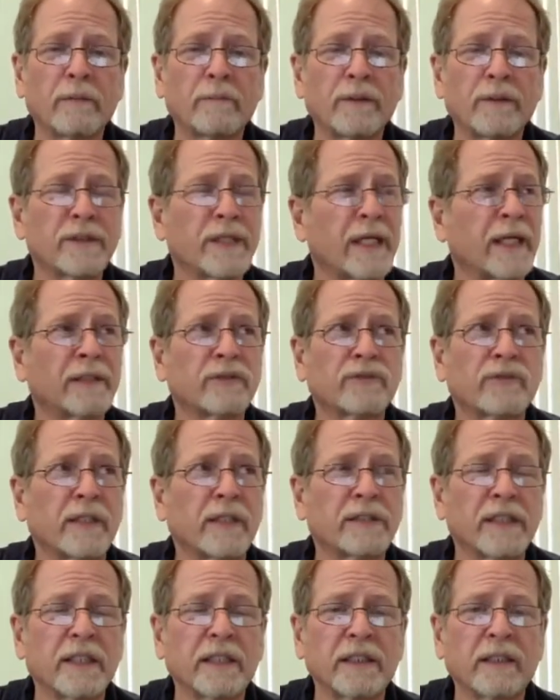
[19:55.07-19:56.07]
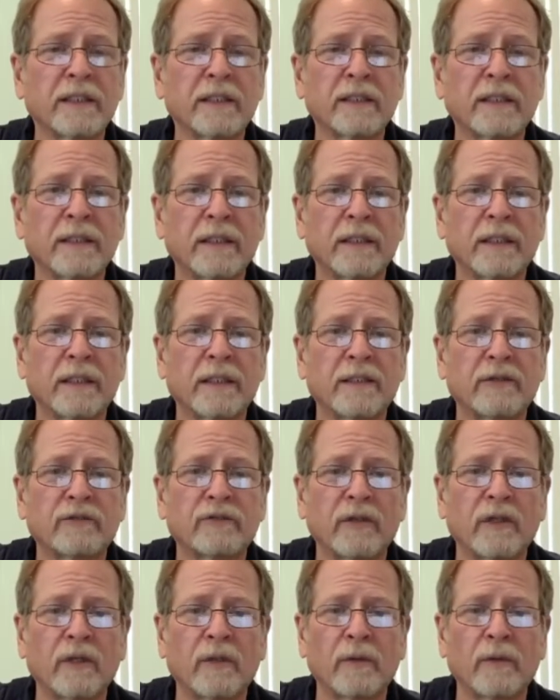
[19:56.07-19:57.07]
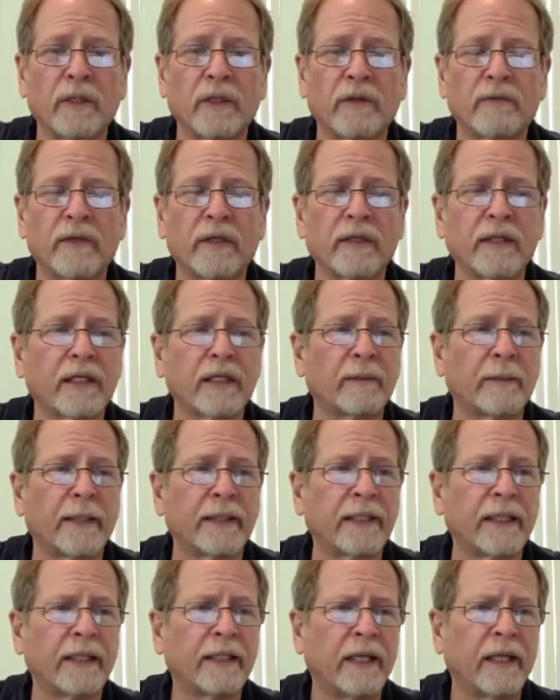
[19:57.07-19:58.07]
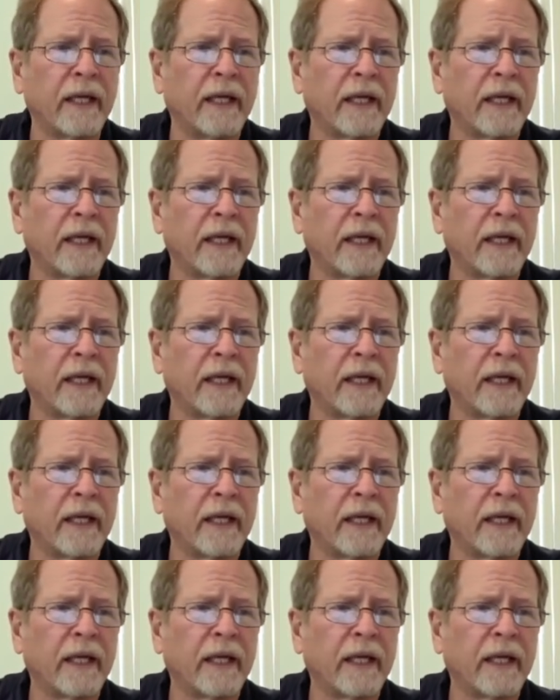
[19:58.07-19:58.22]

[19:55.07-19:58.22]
but you can't stretch it. So whenever you're thinking about that.